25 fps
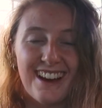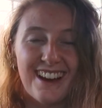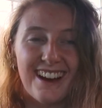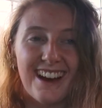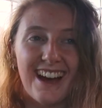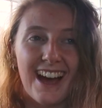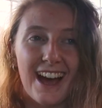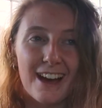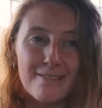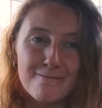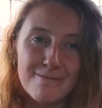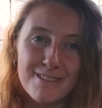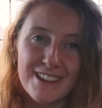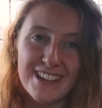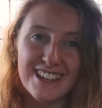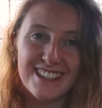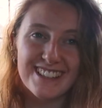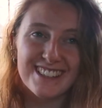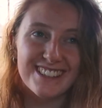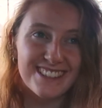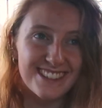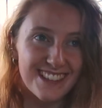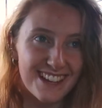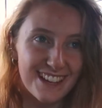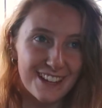happy
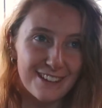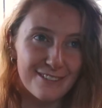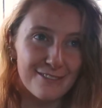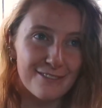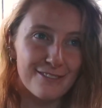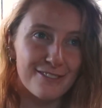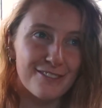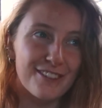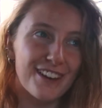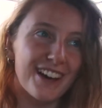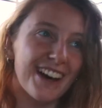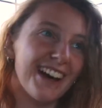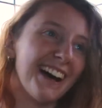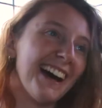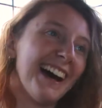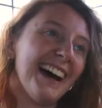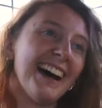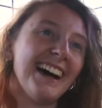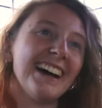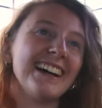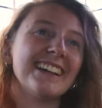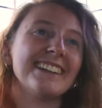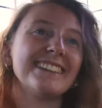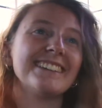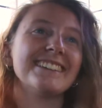and safe
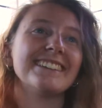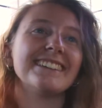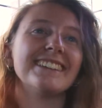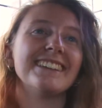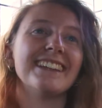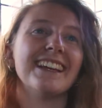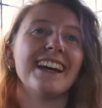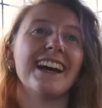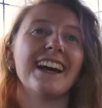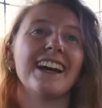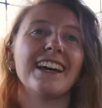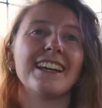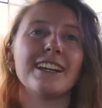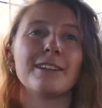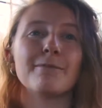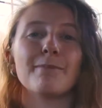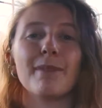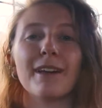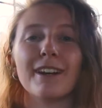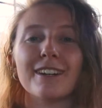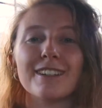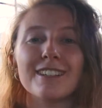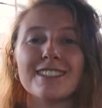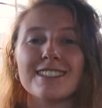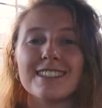and yeah, in a
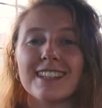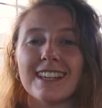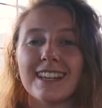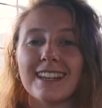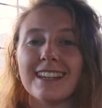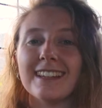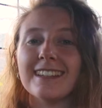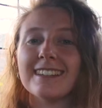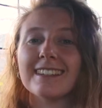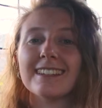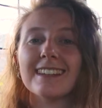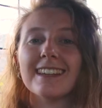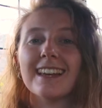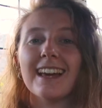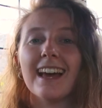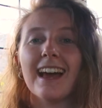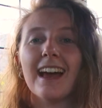better state.